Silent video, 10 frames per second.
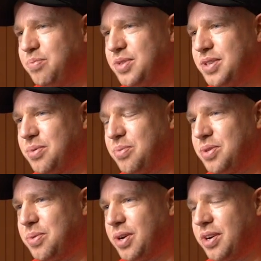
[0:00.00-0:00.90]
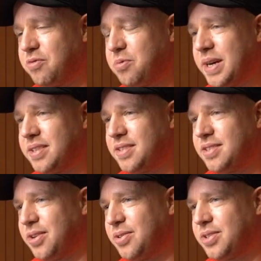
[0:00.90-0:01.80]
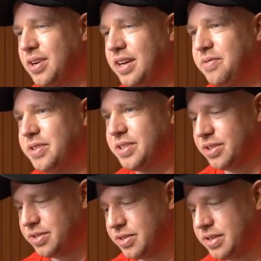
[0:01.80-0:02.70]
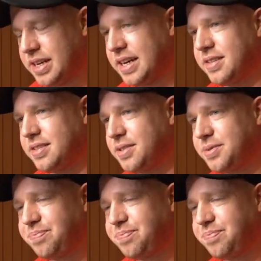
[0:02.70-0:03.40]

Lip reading: to work on From Head to Toe. So life is good, and